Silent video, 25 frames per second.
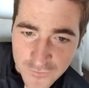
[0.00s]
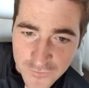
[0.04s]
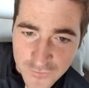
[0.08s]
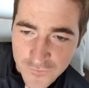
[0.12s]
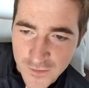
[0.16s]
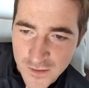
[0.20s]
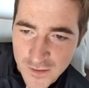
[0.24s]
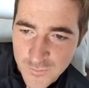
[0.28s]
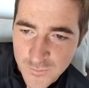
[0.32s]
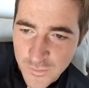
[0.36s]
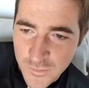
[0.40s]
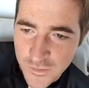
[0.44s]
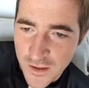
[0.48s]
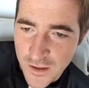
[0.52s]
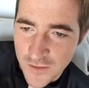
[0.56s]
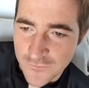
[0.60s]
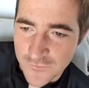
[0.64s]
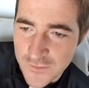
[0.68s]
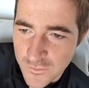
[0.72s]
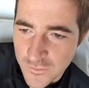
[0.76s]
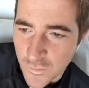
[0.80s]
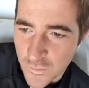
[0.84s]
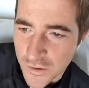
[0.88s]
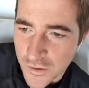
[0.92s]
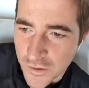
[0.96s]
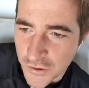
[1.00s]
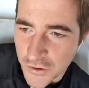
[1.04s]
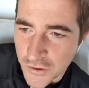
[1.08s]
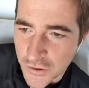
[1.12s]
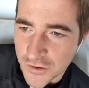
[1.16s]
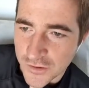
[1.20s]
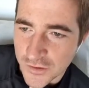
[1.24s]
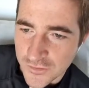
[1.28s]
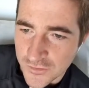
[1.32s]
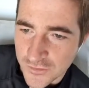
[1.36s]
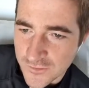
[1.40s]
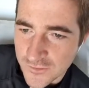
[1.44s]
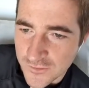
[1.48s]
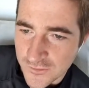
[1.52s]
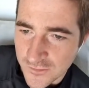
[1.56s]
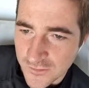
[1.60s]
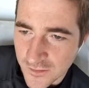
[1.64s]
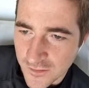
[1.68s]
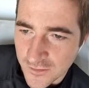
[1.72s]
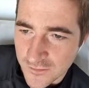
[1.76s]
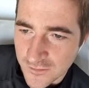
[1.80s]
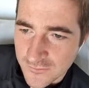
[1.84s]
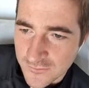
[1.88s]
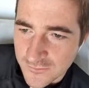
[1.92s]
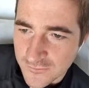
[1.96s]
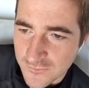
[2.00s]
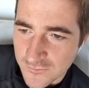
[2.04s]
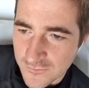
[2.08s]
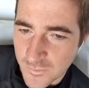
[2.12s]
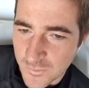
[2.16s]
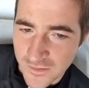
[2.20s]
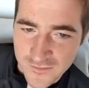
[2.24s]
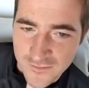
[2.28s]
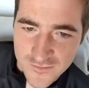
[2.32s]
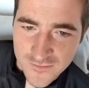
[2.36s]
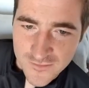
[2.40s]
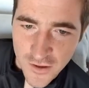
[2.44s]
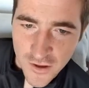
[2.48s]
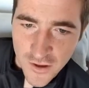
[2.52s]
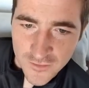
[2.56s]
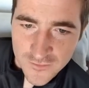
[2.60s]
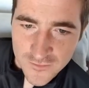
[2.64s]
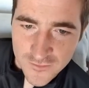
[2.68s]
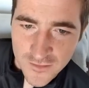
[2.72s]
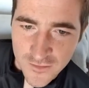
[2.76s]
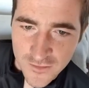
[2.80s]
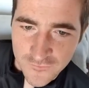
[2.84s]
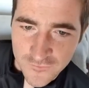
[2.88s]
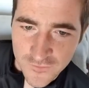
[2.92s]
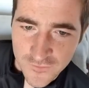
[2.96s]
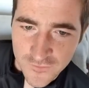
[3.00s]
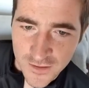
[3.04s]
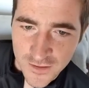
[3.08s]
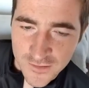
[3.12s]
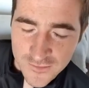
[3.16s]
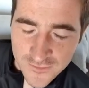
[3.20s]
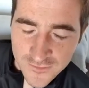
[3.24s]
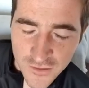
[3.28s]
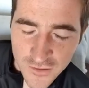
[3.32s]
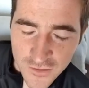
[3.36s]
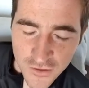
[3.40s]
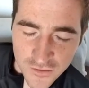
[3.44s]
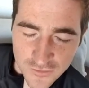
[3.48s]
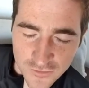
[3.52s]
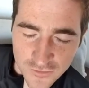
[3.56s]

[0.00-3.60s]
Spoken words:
things, but Garth is quite good at just being stern at certain things. It's good.